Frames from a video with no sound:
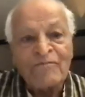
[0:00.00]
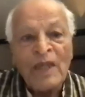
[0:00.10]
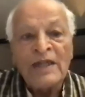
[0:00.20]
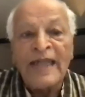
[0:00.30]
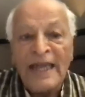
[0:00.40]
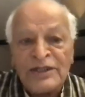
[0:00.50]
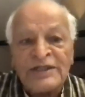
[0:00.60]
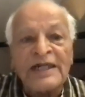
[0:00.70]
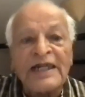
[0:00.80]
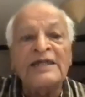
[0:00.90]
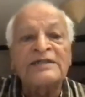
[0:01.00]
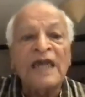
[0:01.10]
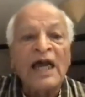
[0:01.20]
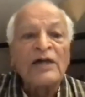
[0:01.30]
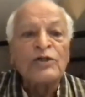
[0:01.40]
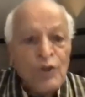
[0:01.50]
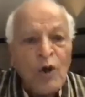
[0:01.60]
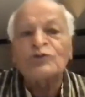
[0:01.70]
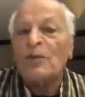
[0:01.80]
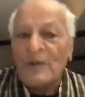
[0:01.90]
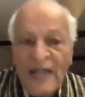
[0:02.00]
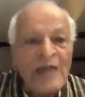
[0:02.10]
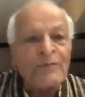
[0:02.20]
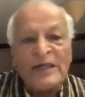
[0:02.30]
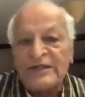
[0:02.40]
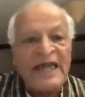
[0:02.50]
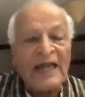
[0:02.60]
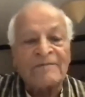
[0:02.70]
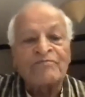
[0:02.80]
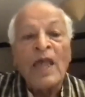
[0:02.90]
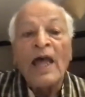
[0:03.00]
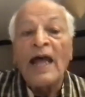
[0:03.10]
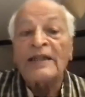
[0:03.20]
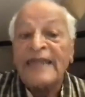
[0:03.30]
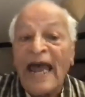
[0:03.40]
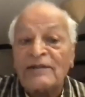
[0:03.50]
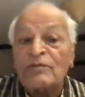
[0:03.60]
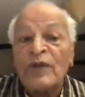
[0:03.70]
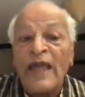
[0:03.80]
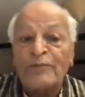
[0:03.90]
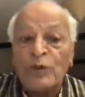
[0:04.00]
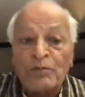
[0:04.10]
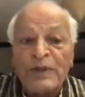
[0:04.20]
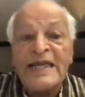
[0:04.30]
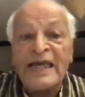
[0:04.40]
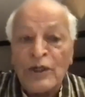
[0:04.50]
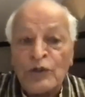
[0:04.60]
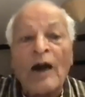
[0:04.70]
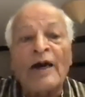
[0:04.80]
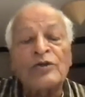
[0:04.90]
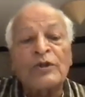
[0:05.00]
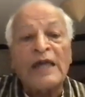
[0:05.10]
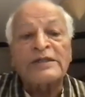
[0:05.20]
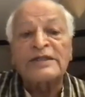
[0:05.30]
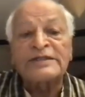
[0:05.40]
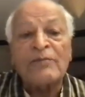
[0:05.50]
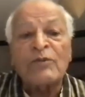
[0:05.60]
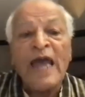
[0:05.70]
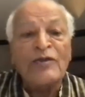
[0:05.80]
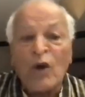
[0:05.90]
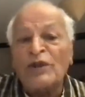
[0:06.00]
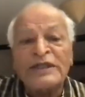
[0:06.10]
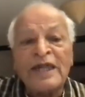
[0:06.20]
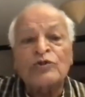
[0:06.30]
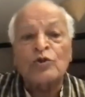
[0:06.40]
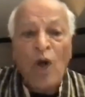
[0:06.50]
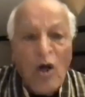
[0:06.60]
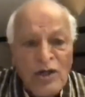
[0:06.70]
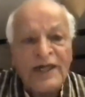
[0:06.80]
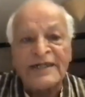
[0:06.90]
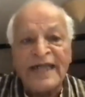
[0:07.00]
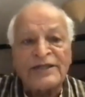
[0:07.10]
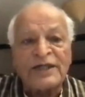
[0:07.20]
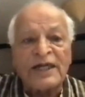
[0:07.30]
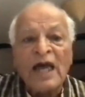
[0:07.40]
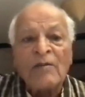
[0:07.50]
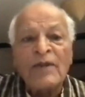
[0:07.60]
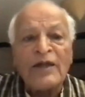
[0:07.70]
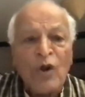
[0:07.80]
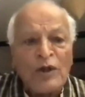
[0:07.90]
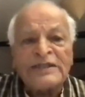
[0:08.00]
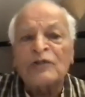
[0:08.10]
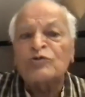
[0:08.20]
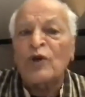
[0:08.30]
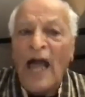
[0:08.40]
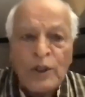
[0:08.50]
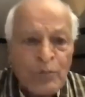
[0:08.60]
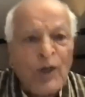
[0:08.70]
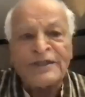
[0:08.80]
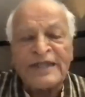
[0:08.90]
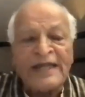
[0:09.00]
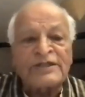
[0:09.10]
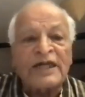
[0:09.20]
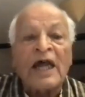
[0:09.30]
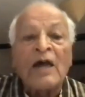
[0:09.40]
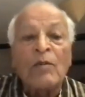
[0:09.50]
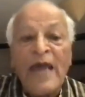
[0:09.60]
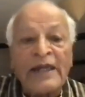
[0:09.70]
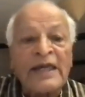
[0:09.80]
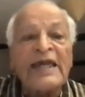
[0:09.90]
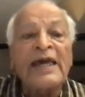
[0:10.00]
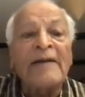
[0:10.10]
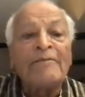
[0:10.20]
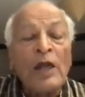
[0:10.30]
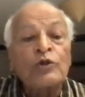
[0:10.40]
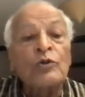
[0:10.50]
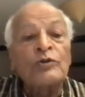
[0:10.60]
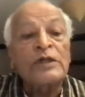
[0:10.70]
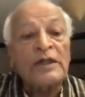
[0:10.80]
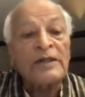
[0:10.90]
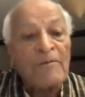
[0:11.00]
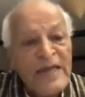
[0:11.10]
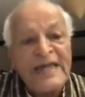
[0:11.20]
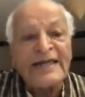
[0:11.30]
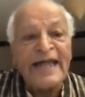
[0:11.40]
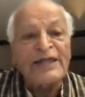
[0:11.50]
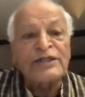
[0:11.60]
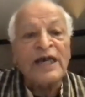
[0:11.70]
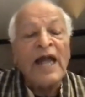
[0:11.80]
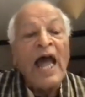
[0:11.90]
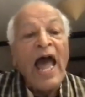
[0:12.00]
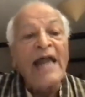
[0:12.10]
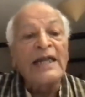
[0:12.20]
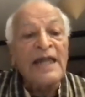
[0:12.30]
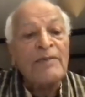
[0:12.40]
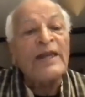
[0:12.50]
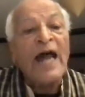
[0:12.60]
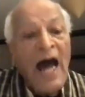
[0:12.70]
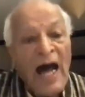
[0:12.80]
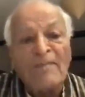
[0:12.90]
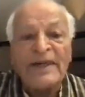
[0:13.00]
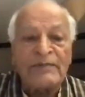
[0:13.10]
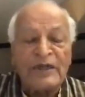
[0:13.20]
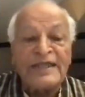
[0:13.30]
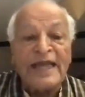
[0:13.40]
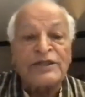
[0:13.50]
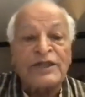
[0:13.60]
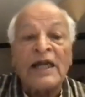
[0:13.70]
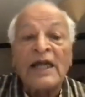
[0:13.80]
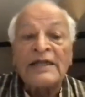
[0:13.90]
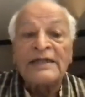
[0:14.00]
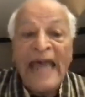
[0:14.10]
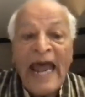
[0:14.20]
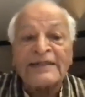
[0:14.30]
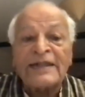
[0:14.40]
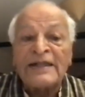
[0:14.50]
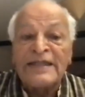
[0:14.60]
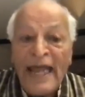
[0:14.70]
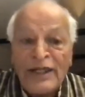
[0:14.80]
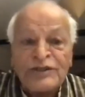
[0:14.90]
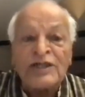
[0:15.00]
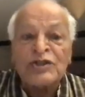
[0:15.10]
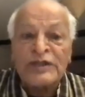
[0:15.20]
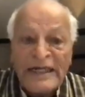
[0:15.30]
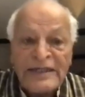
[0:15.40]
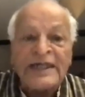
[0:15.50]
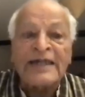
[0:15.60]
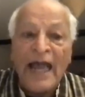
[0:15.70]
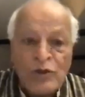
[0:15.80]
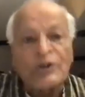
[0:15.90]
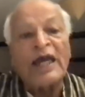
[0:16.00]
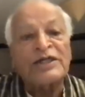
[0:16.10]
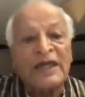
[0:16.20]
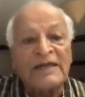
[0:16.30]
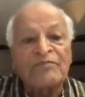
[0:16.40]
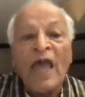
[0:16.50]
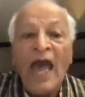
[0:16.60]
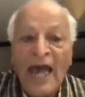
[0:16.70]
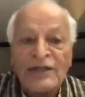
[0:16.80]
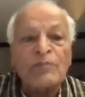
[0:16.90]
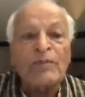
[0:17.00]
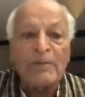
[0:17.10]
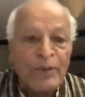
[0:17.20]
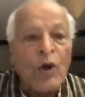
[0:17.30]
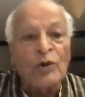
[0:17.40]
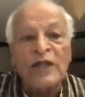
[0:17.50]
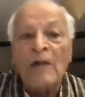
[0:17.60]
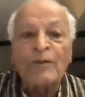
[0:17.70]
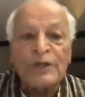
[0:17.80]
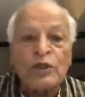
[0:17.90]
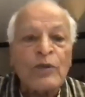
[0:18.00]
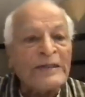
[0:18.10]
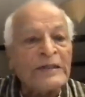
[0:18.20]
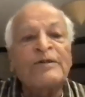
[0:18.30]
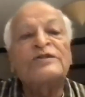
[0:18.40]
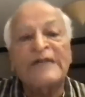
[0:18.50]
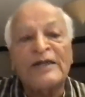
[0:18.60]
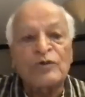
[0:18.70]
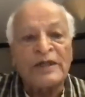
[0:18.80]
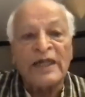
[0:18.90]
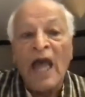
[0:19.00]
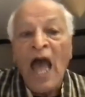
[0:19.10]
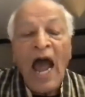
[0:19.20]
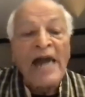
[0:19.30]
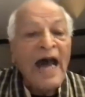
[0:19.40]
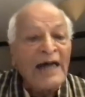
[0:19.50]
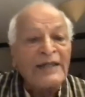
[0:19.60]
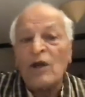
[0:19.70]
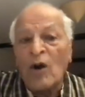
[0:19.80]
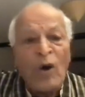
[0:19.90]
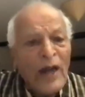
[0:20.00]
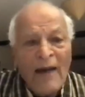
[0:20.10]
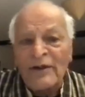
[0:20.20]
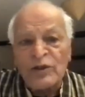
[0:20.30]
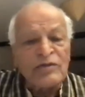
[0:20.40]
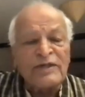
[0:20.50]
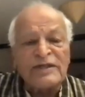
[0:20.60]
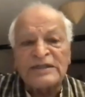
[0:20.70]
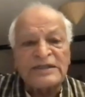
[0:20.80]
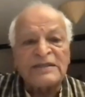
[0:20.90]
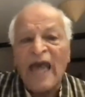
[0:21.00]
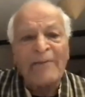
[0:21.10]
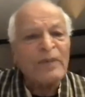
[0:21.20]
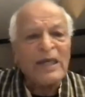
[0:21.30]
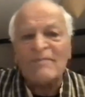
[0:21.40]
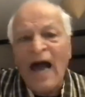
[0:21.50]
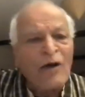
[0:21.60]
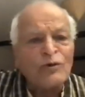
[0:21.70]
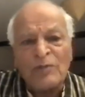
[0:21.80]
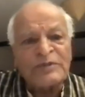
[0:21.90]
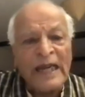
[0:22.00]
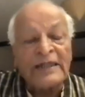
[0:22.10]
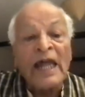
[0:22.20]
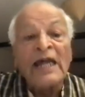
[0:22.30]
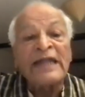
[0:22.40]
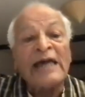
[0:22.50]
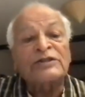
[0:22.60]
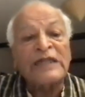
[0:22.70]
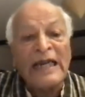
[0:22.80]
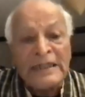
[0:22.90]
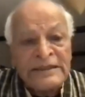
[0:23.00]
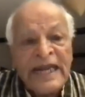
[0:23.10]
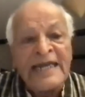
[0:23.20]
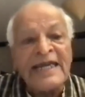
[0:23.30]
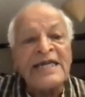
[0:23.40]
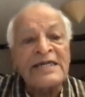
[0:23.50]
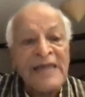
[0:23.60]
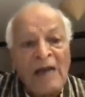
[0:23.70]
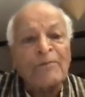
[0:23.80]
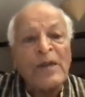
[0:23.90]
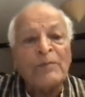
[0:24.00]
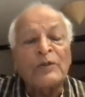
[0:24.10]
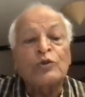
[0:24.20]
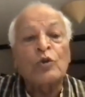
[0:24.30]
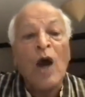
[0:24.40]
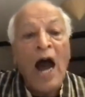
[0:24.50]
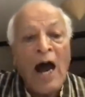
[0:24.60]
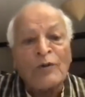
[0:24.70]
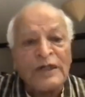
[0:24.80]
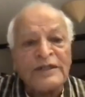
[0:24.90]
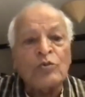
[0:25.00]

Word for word: Nature is source of life itself. And that we have to bring into our education, say we are not here to conquer nature. We are not here to exploit nature. We are here to revere nature and live in harmony with nature. That nature-centered education has to be brought for the 21st century. And I think all our universities have become out of date. They are still training young people to go out in the